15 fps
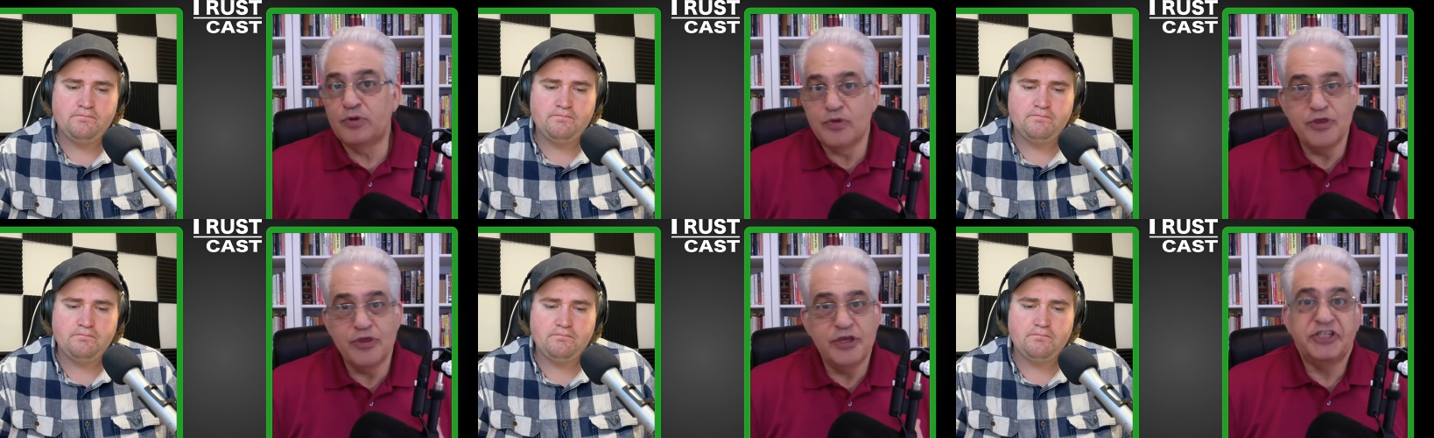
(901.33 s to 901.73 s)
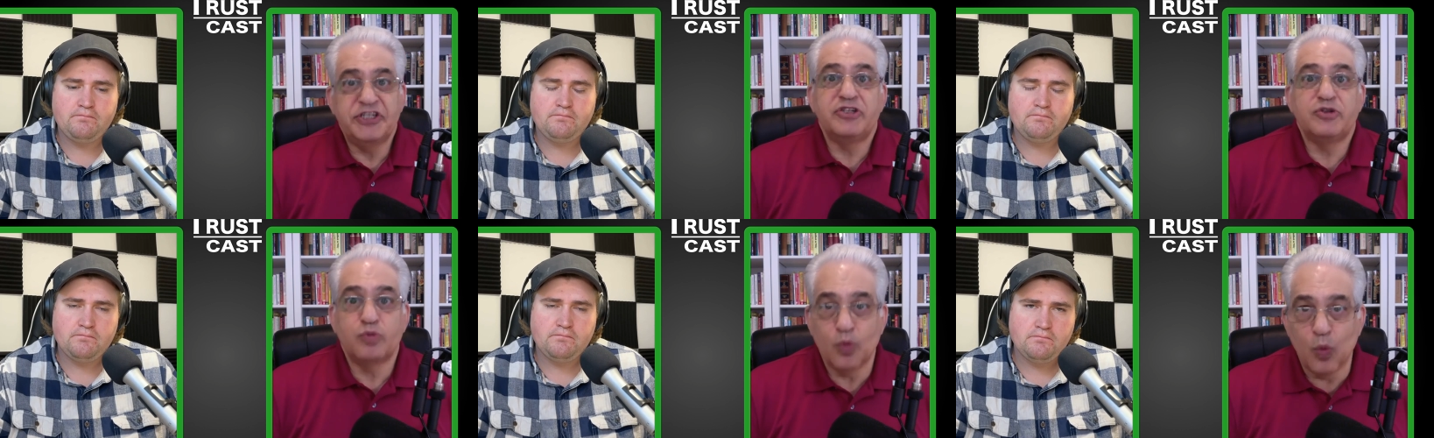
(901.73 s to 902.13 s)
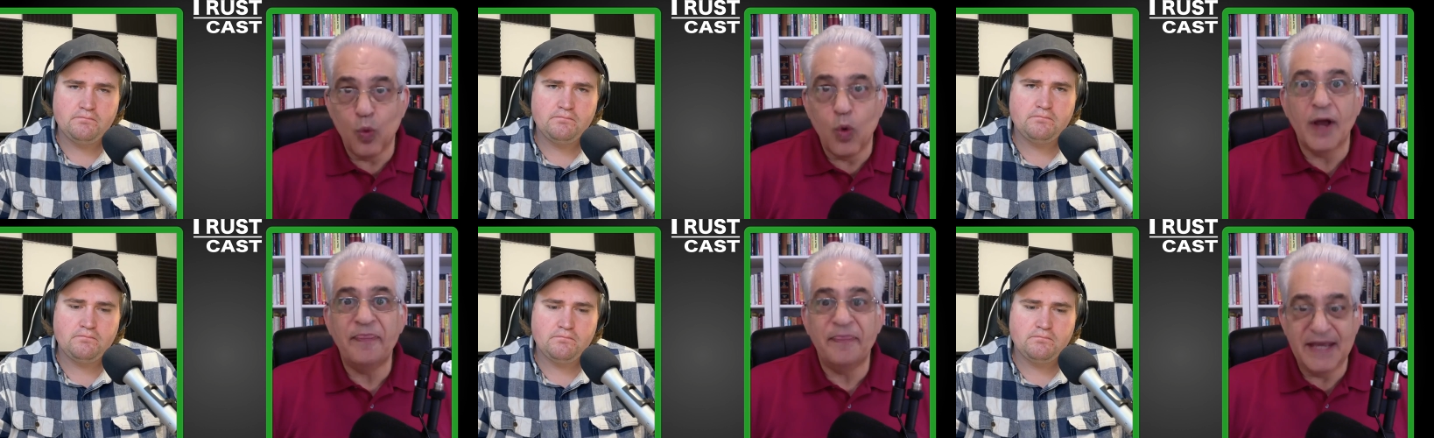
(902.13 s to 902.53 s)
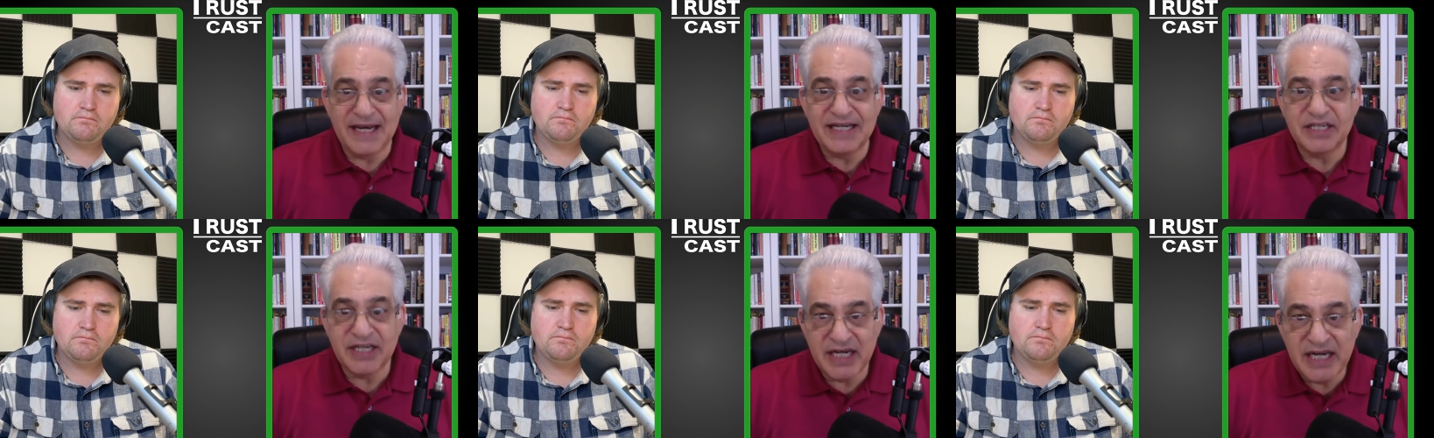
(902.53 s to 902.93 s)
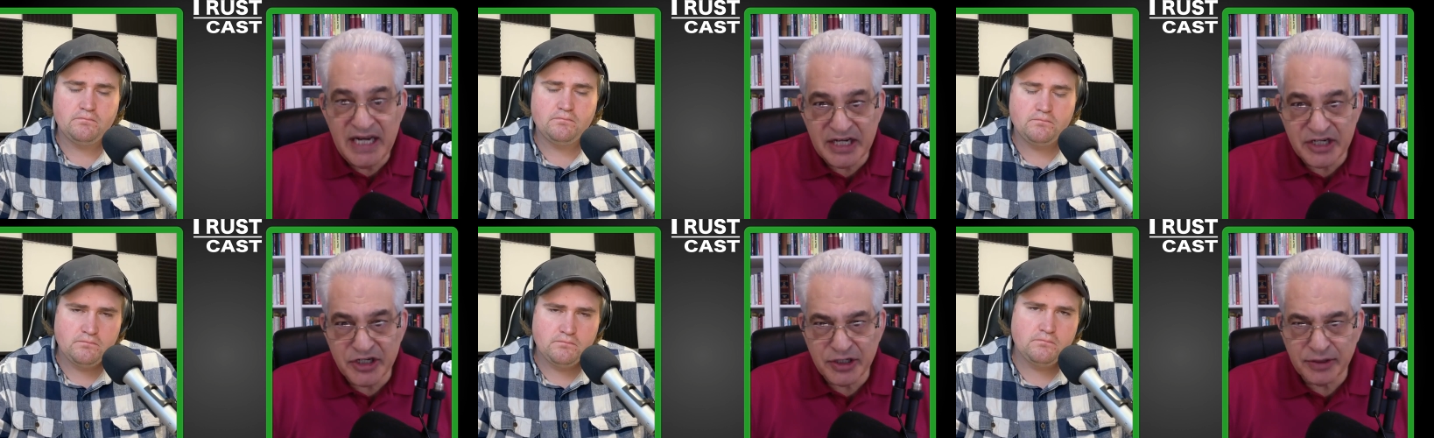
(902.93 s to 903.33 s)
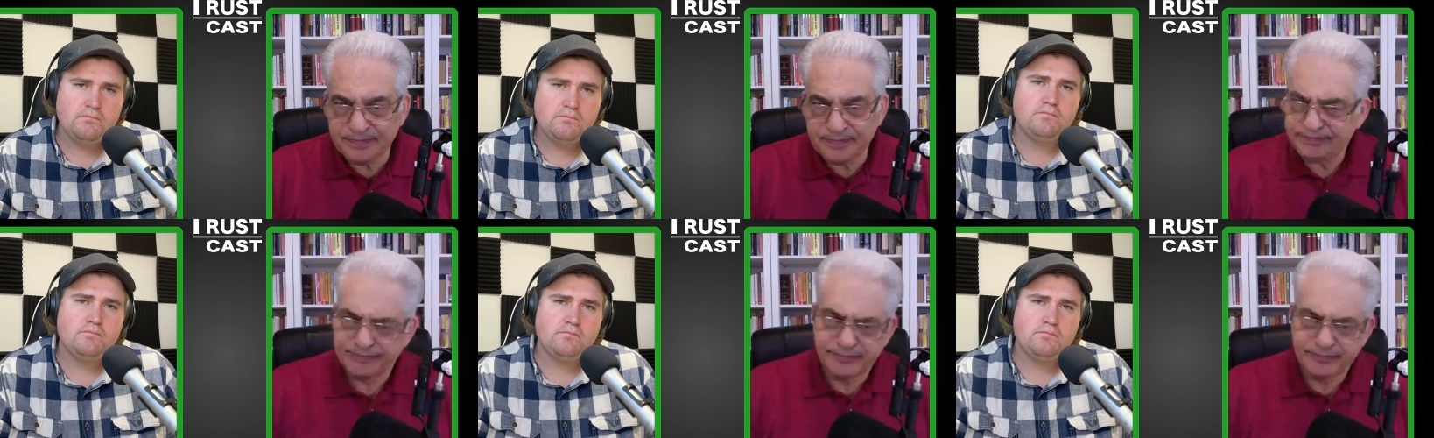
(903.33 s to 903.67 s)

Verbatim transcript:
Speaker 1: who this is what they teach.